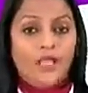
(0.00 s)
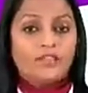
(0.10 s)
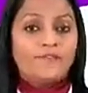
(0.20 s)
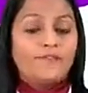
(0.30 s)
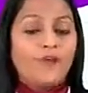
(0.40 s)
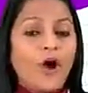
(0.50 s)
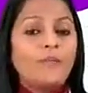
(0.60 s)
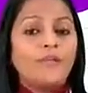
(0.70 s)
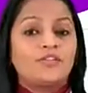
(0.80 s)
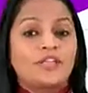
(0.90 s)
The
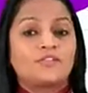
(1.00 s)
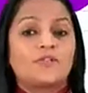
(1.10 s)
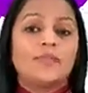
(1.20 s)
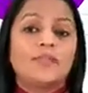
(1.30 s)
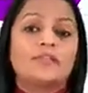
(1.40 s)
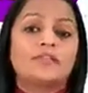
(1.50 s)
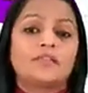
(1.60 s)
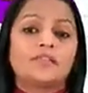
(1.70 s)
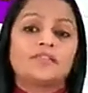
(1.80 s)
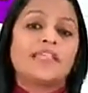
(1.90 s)
from address will be written
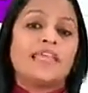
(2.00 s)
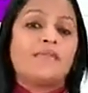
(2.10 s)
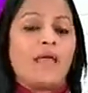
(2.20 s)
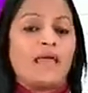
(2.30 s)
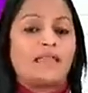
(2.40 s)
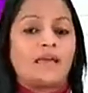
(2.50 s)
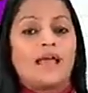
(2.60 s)
in the same manner